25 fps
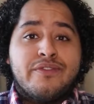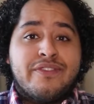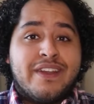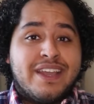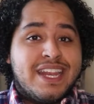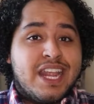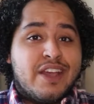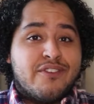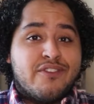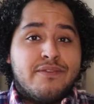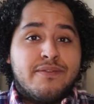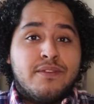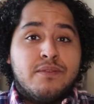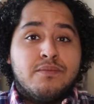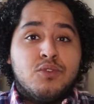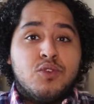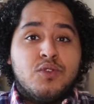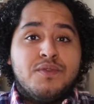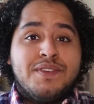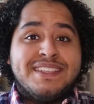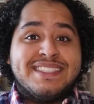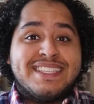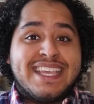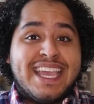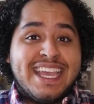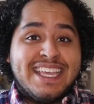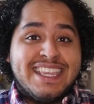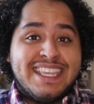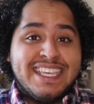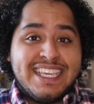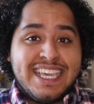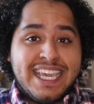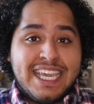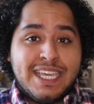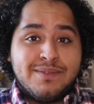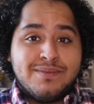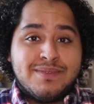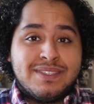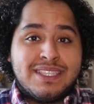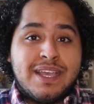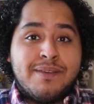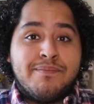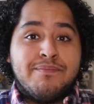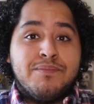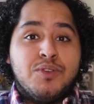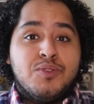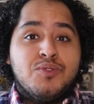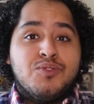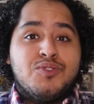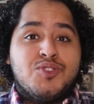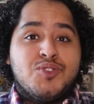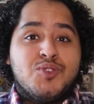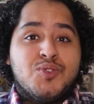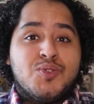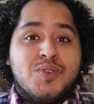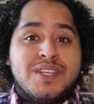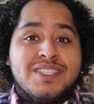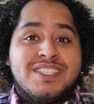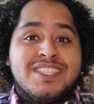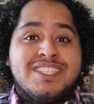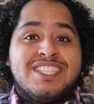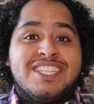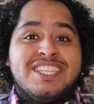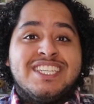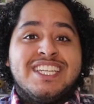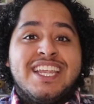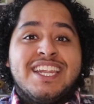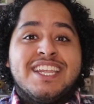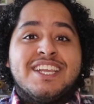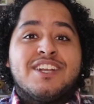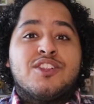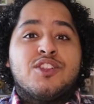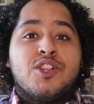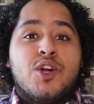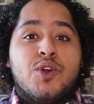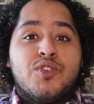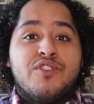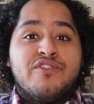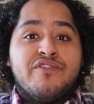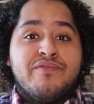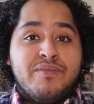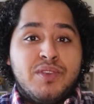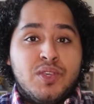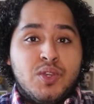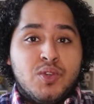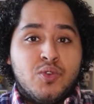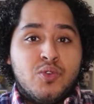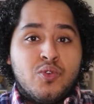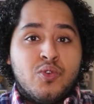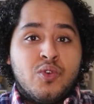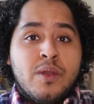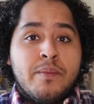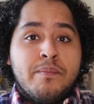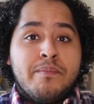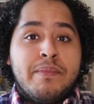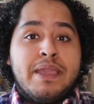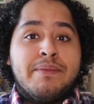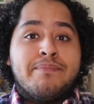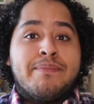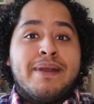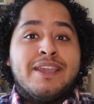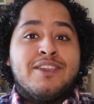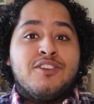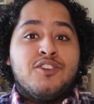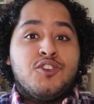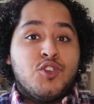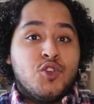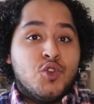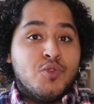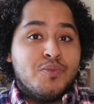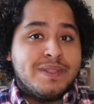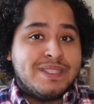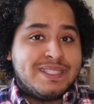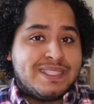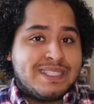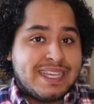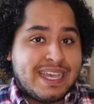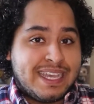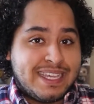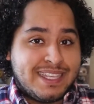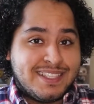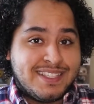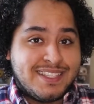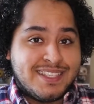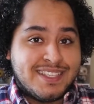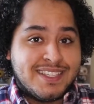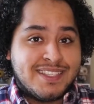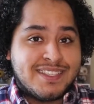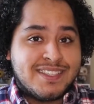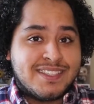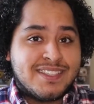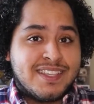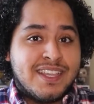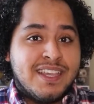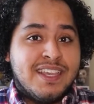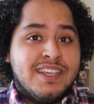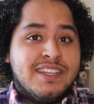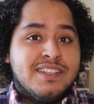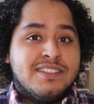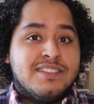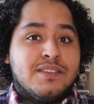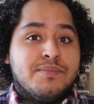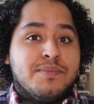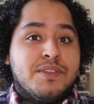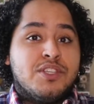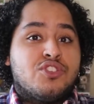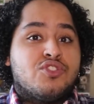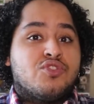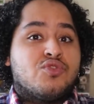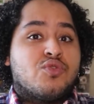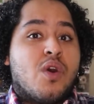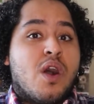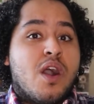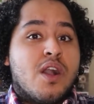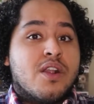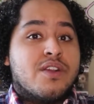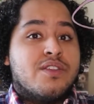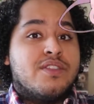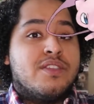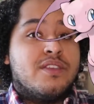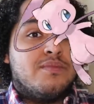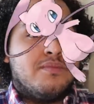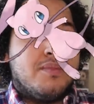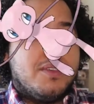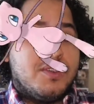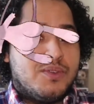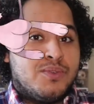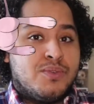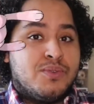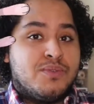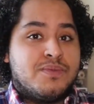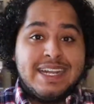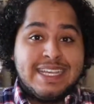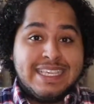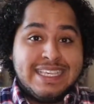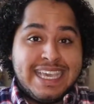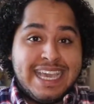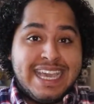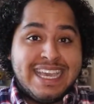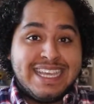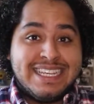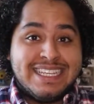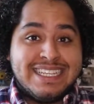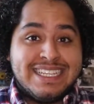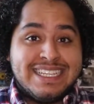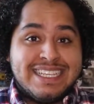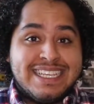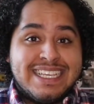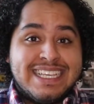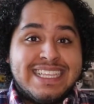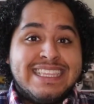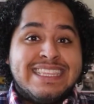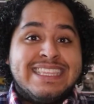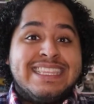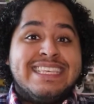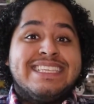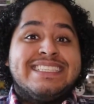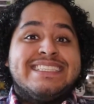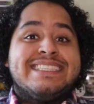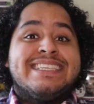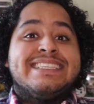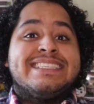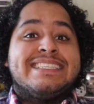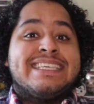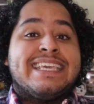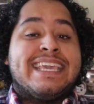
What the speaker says: find out from the movies and the games that Mewtwo is a genetic clone of Mew made by human scientists to be stronger than Mew. Again, this is